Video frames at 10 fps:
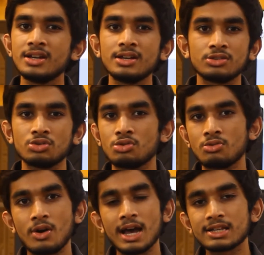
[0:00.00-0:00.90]

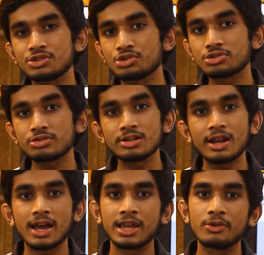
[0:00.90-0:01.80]
So as usual,
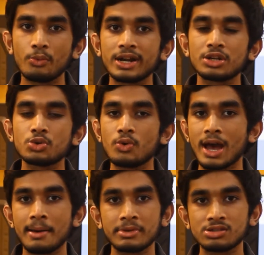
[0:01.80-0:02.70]
I went to
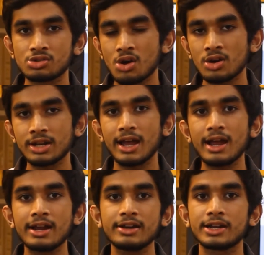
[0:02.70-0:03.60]
Amazon
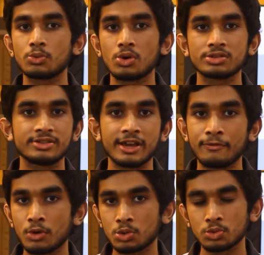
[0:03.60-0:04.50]
and it was there
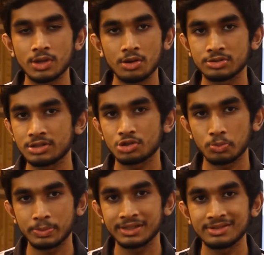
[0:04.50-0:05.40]
for 2000
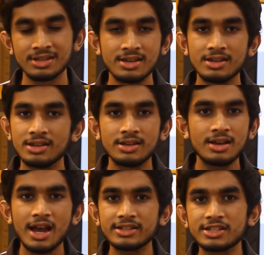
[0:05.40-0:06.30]
rupees.
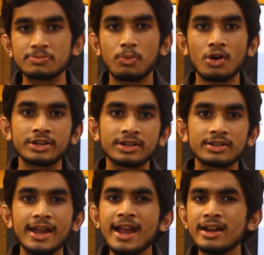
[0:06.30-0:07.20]
I just bought it
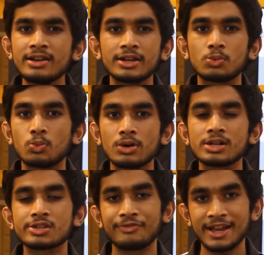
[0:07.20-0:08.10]
and it
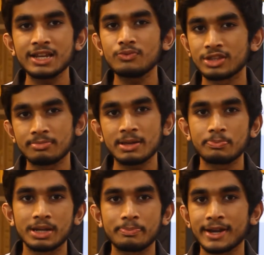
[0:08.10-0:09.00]
works fine with my
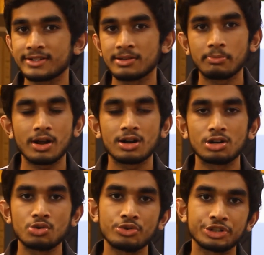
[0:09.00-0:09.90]
prepaid SIM card.
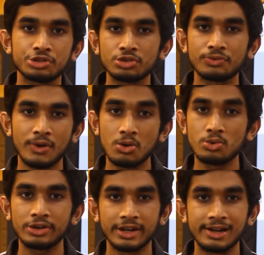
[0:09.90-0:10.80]
No issues
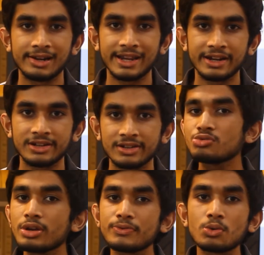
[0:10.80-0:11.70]
found till date.
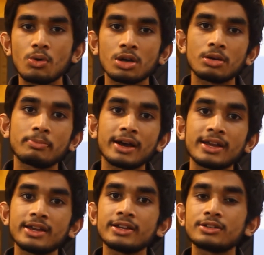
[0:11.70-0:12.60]
So if you wanna
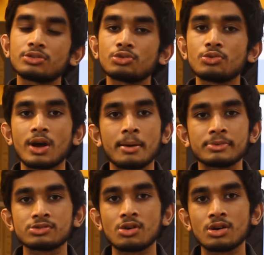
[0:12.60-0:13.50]
buy it through
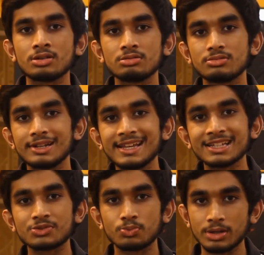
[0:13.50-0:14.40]
Amazon,
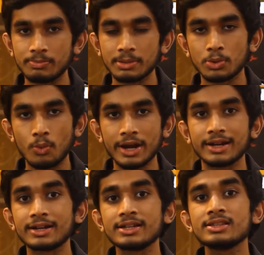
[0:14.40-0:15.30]
links will be
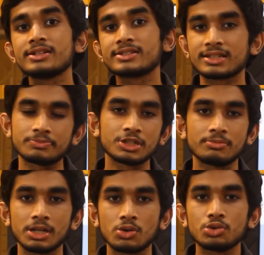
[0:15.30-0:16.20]
provided in the
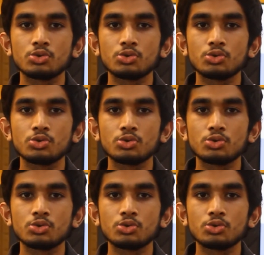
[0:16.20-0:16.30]
description below.